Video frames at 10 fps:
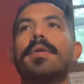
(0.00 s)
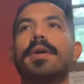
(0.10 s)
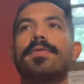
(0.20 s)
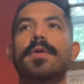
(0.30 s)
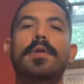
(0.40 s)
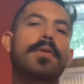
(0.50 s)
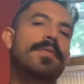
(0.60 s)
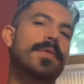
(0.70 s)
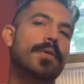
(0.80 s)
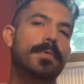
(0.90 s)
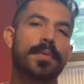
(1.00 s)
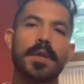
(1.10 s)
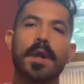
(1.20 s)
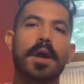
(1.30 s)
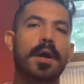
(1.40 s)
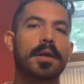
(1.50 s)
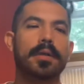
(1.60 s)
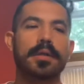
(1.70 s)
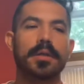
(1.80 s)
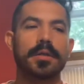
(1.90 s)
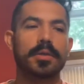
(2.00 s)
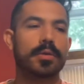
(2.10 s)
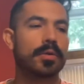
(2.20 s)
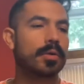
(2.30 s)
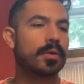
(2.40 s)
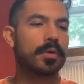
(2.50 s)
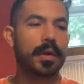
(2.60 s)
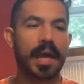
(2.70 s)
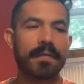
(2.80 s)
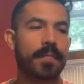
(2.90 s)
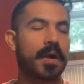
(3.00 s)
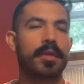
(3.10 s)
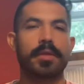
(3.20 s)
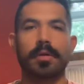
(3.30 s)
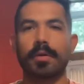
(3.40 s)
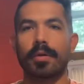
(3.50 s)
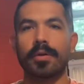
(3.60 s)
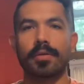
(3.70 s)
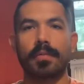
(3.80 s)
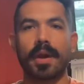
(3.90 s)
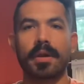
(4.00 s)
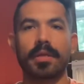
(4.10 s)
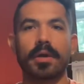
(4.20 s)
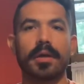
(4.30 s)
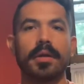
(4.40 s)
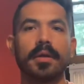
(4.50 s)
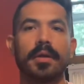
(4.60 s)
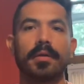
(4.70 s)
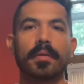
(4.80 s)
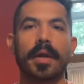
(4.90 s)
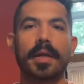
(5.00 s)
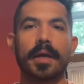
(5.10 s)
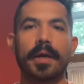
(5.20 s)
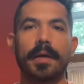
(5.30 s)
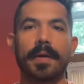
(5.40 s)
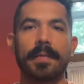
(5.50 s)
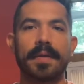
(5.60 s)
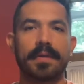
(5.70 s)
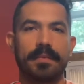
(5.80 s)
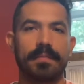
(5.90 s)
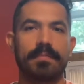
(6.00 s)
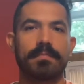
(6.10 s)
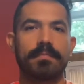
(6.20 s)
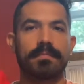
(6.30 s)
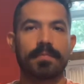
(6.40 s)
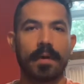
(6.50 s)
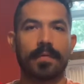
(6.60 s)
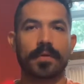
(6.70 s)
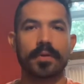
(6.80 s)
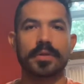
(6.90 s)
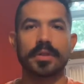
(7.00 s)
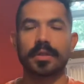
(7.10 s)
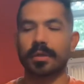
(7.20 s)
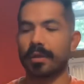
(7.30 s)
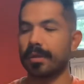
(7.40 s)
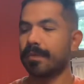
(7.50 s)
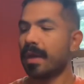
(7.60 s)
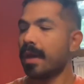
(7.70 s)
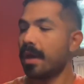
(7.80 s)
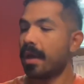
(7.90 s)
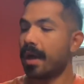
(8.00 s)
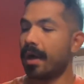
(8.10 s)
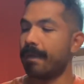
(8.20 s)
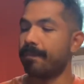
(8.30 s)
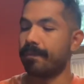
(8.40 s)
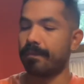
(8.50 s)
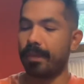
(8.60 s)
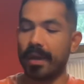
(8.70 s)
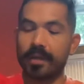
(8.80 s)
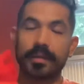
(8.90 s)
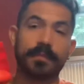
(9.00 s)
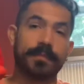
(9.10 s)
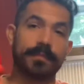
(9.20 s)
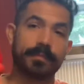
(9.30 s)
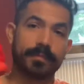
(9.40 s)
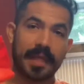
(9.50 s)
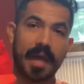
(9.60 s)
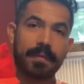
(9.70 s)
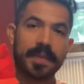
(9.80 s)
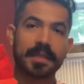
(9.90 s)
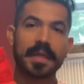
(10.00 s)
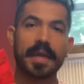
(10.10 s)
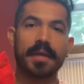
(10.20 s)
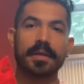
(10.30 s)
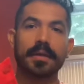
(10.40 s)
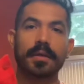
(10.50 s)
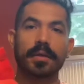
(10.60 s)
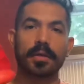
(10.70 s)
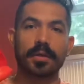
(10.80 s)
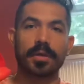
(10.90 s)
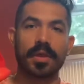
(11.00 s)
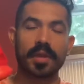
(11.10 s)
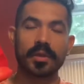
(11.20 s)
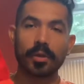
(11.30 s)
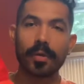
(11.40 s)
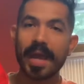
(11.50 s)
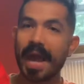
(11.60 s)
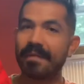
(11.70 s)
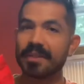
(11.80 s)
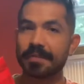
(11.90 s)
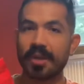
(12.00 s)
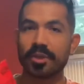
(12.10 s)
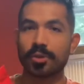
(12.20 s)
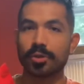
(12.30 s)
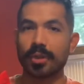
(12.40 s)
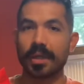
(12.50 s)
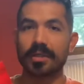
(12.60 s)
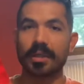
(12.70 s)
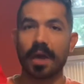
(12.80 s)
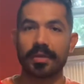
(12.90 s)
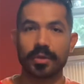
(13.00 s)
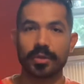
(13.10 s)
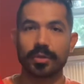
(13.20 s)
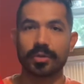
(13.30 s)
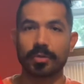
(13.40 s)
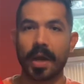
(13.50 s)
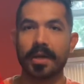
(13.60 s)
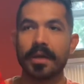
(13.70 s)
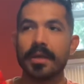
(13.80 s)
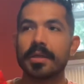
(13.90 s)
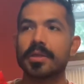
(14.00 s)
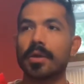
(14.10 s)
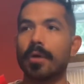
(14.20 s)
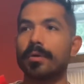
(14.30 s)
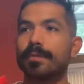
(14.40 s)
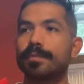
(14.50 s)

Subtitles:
if you're going for your PR in your half marathon or in your marathon, right? I mean, of course, these are good. But that being said, they don't have as much cushioning as other shoes, right? So